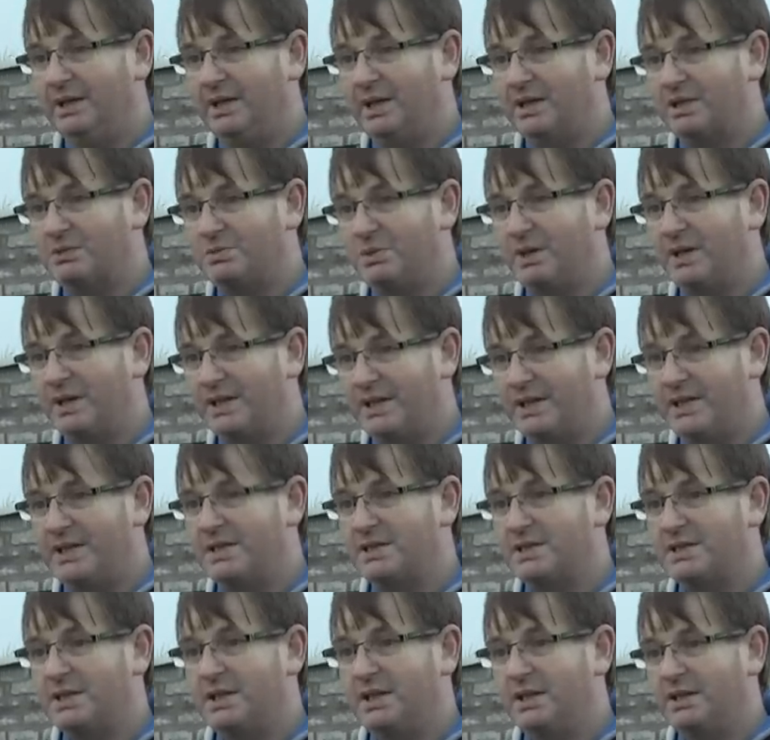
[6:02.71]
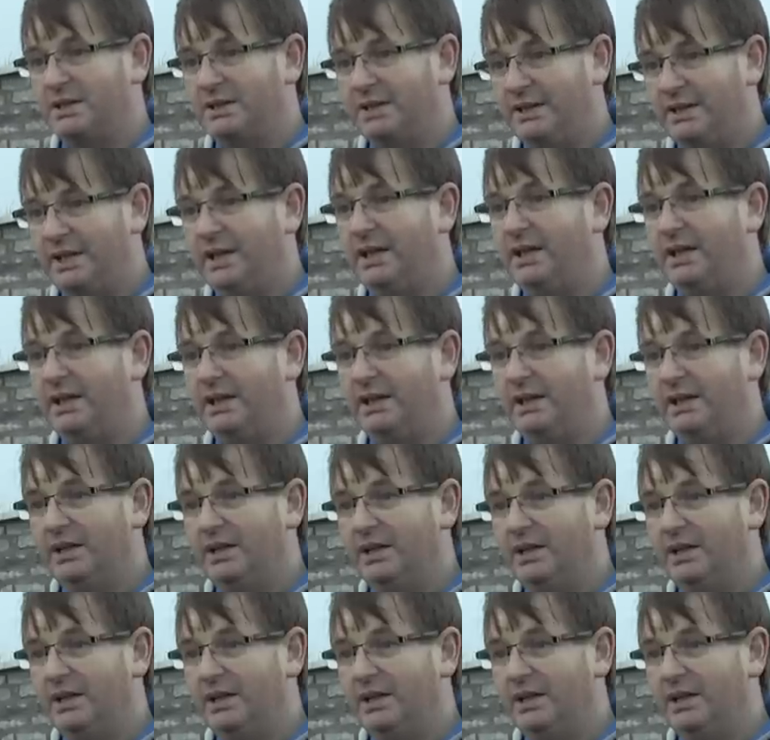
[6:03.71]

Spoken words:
as what it is today.